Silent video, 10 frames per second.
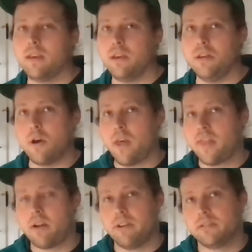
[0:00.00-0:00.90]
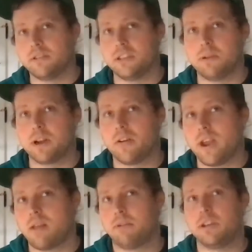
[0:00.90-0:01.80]
you know that resource has been
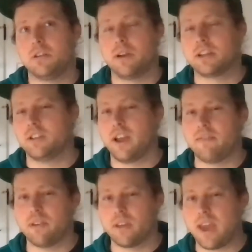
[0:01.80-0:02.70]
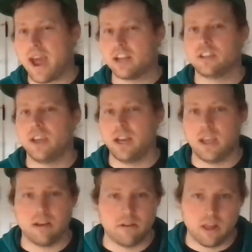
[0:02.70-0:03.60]
created, but you don't actually have to cache the
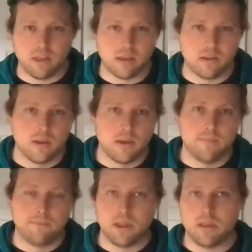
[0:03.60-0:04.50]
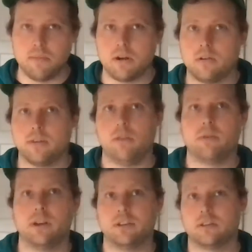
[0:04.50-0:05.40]
ID or anything in the middle. You
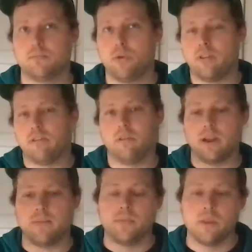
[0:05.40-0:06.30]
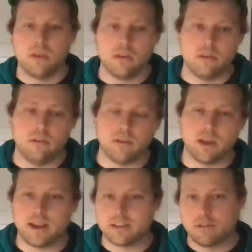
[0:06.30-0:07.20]
want to just point to it using
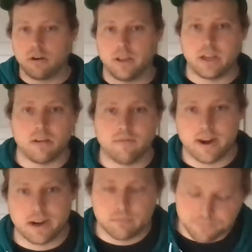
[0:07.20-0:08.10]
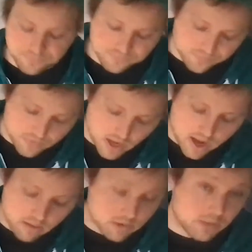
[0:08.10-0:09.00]
an external identifier.
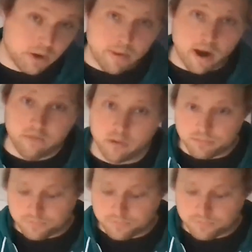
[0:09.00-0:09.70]
So it's pretty powerful.